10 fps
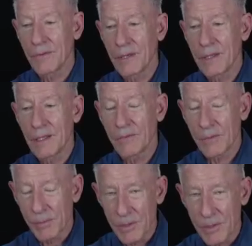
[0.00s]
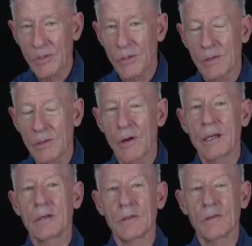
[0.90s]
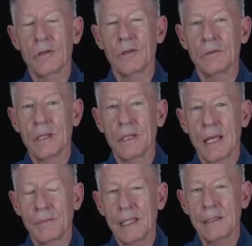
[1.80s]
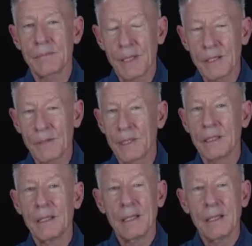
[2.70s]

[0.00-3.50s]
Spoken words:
a producer and writer on the show named Ian Biederman,